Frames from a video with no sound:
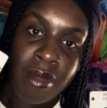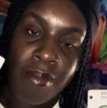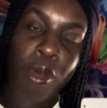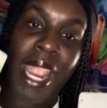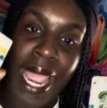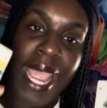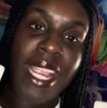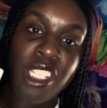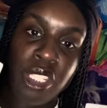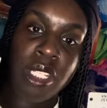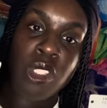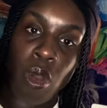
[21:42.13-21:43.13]
where
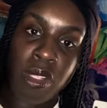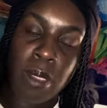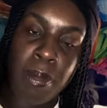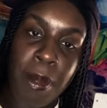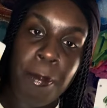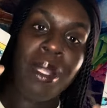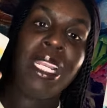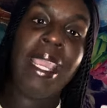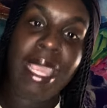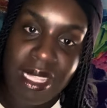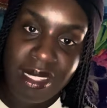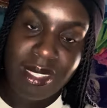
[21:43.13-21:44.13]
action is going to be
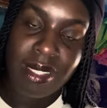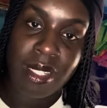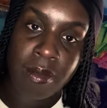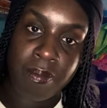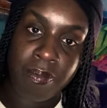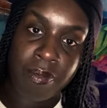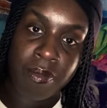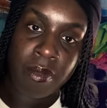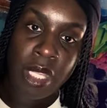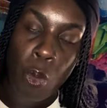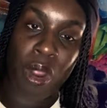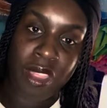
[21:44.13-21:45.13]
placed
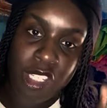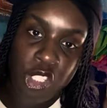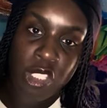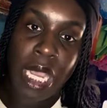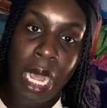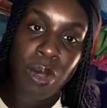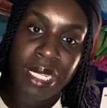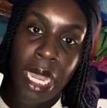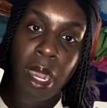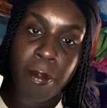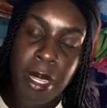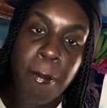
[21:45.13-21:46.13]
where the child will
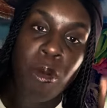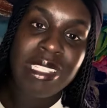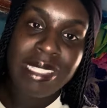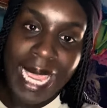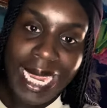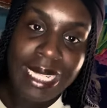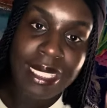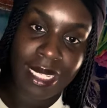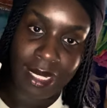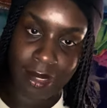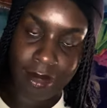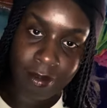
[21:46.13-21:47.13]
now be
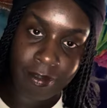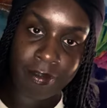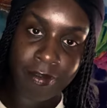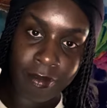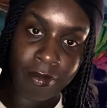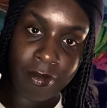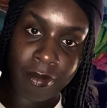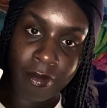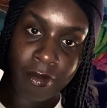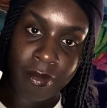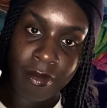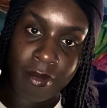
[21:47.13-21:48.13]
protected.
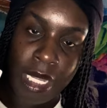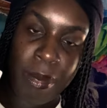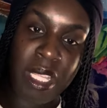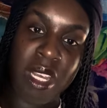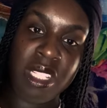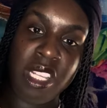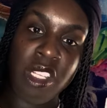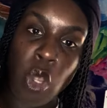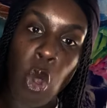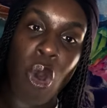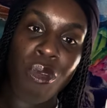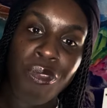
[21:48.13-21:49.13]
Because these
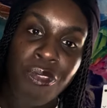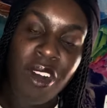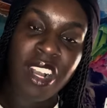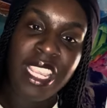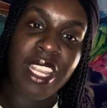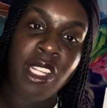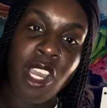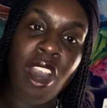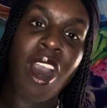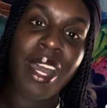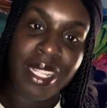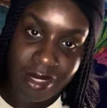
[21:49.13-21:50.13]
old fucking
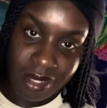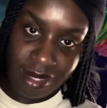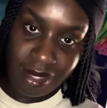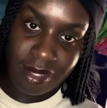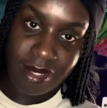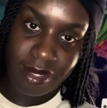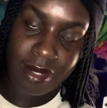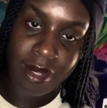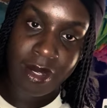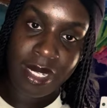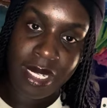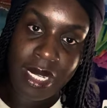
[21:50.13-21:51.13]
cunts
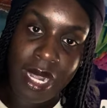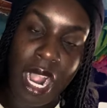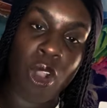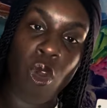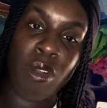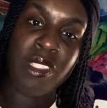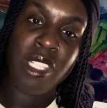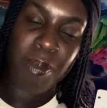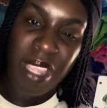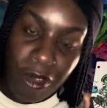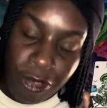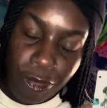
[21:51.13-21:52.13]
are going to be
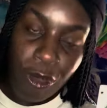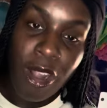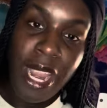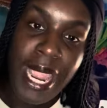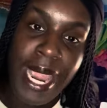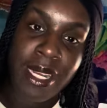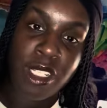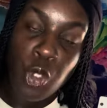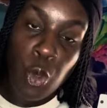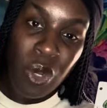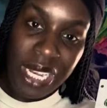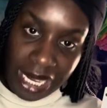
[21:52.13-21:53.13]
afraid
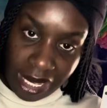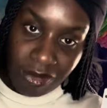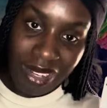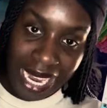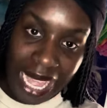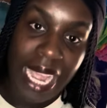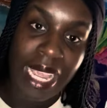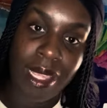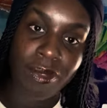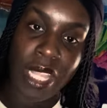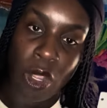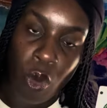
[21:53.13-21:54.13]
to live
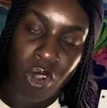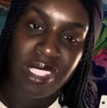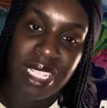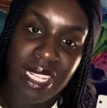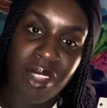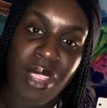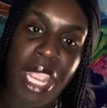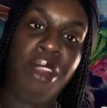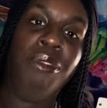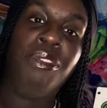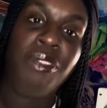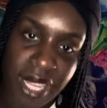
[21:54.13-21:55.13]
life. They're going to live in
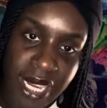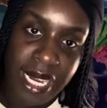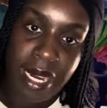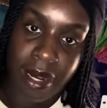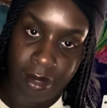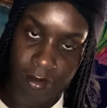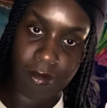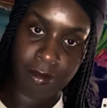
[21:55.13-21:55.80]
fear.